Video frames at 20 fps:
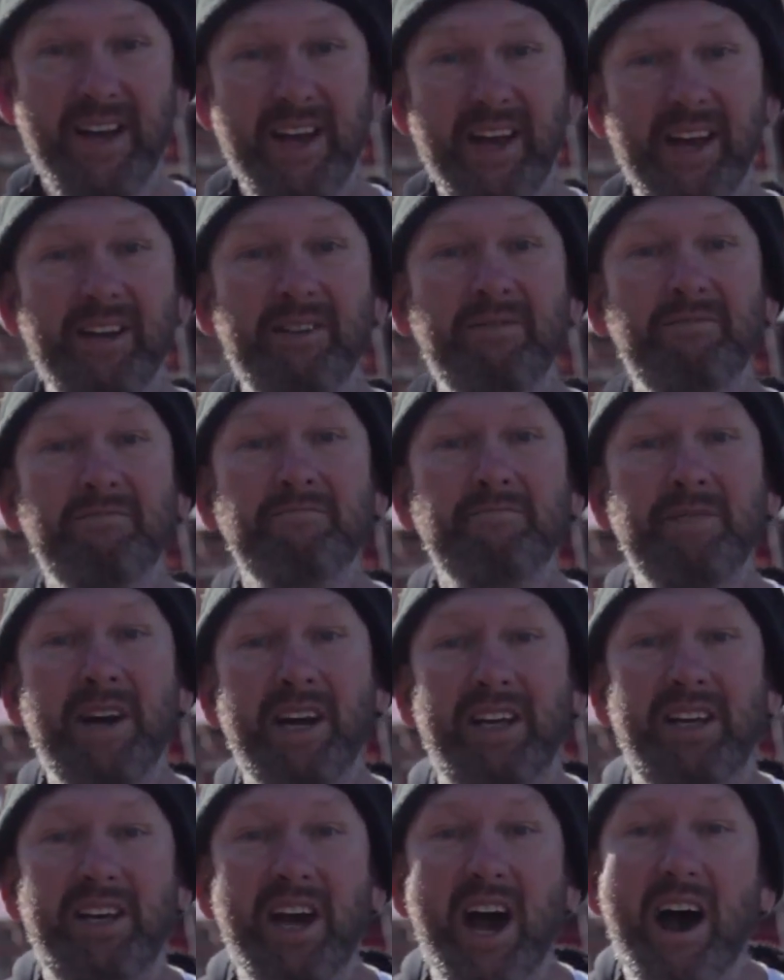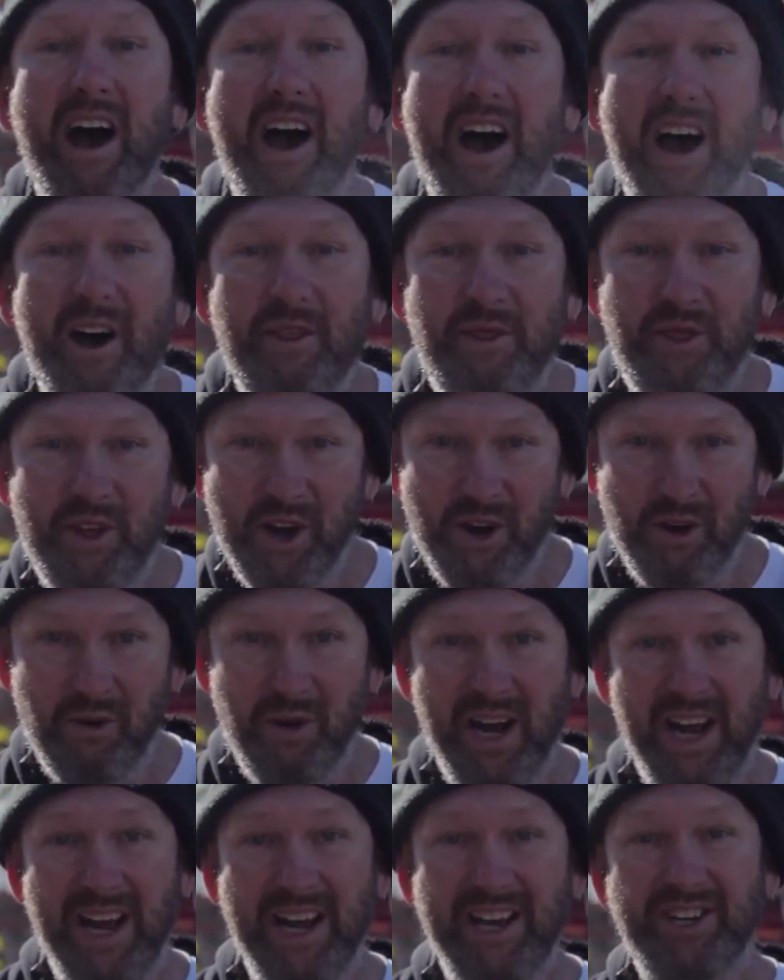In MacArthur
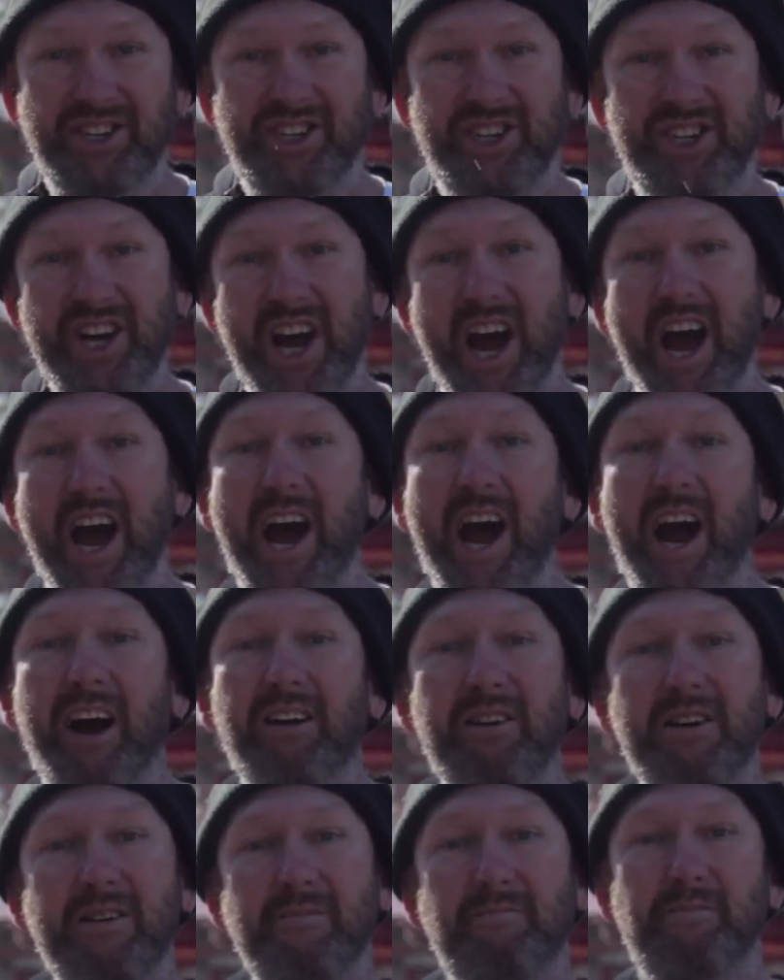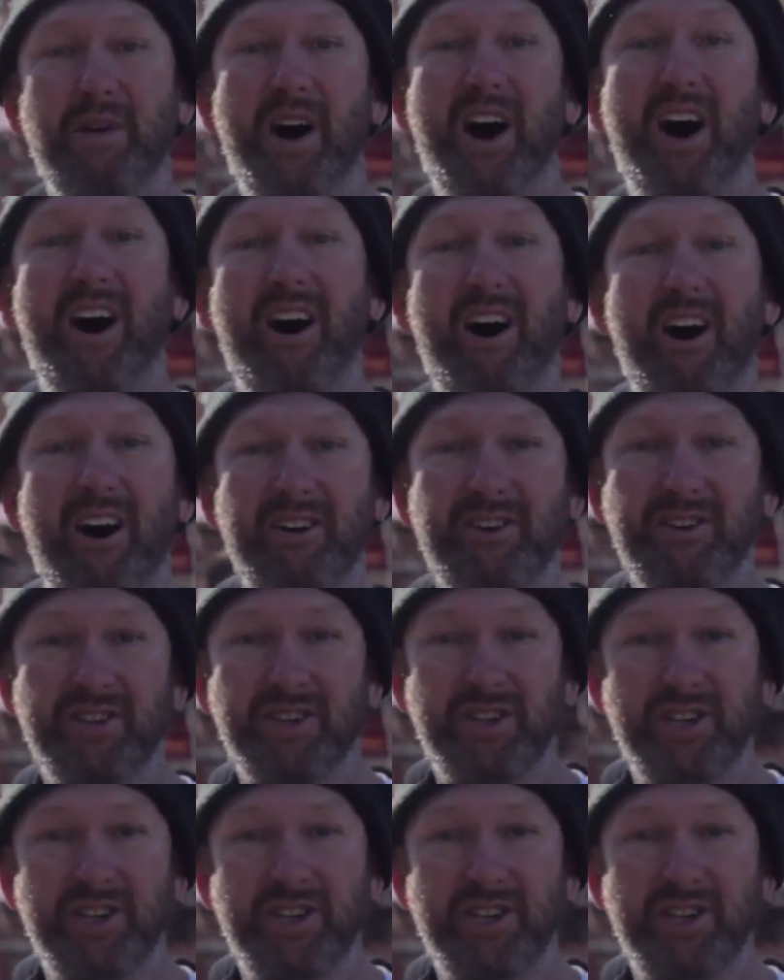we share a bond.